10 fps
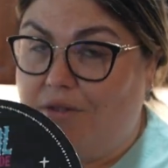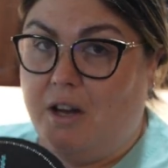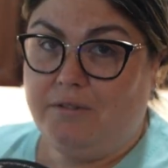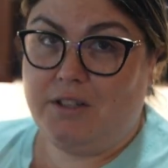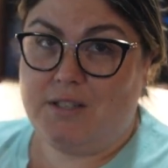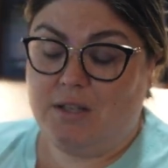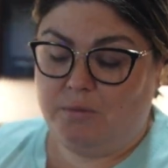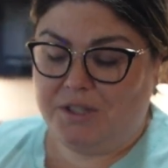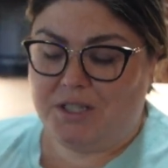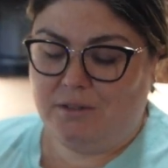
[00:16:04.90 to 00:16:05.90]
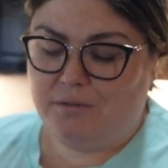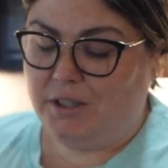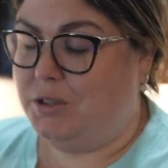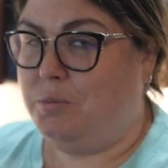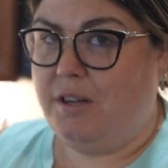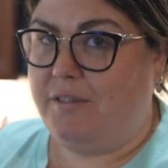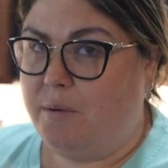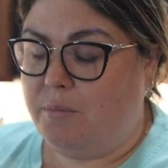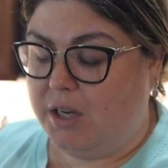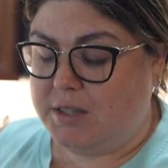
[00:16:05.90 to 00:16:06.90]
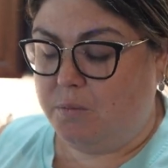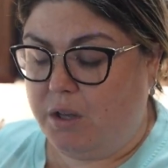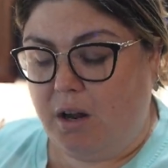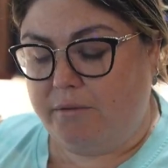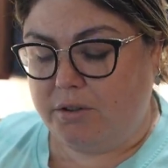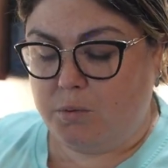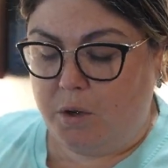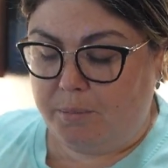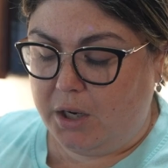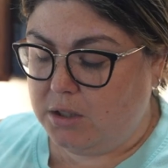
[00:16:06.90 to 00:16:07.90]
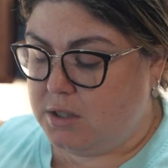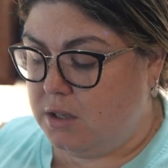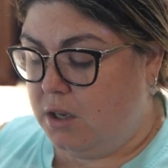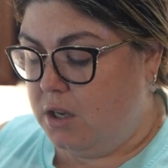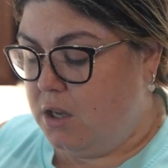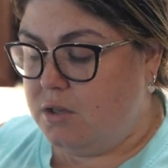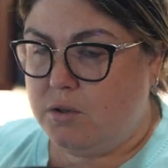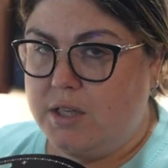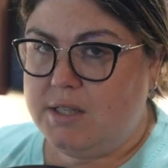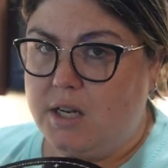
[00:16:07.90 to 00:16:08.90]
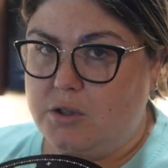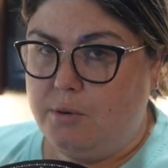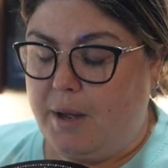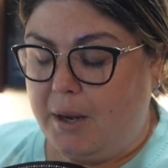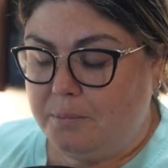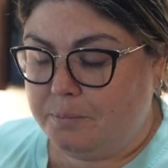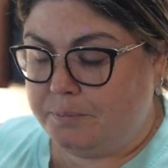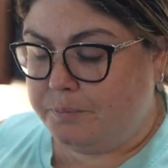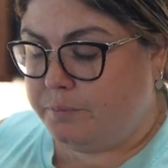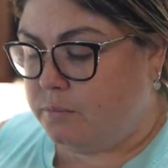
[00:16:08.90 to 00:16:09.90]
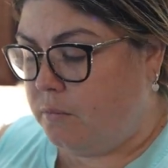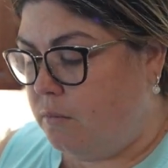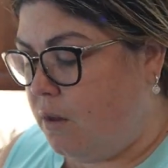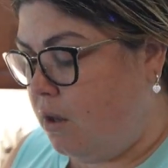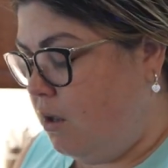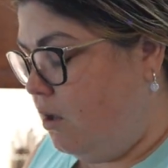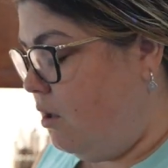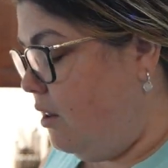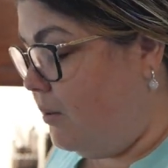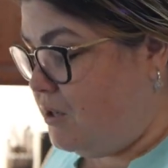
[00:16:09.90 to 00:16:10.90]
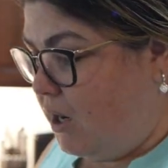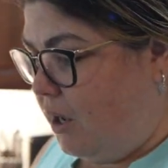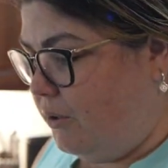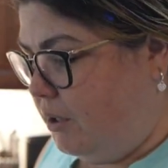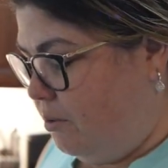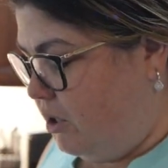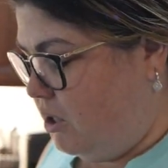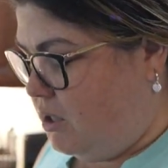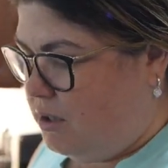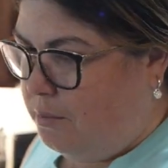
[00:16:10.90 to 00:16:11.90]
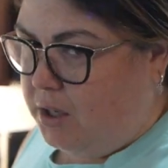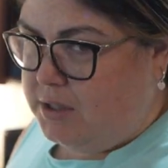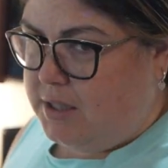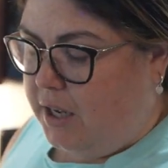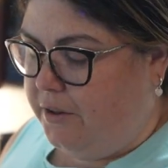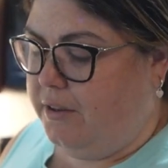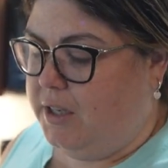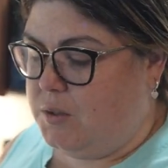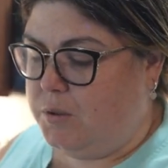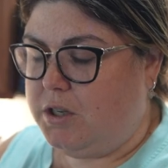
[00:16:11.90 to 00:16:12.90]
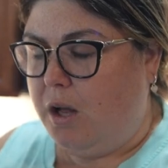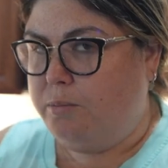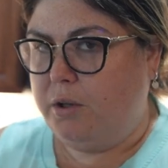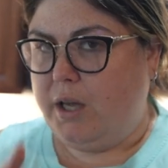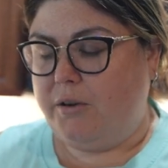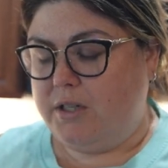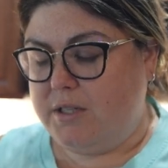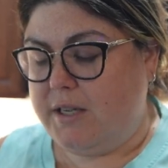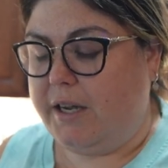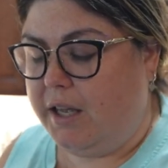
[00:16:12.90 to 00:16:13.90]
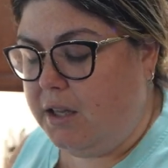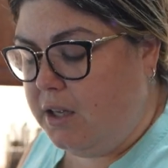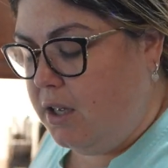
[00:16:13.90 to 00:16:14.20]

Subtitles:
off because it retailed for like 25 bucks and we got it for 12 bucks. So that's not too bad. That was our outlet purchase, amongst other things, which I'll pull out in a second.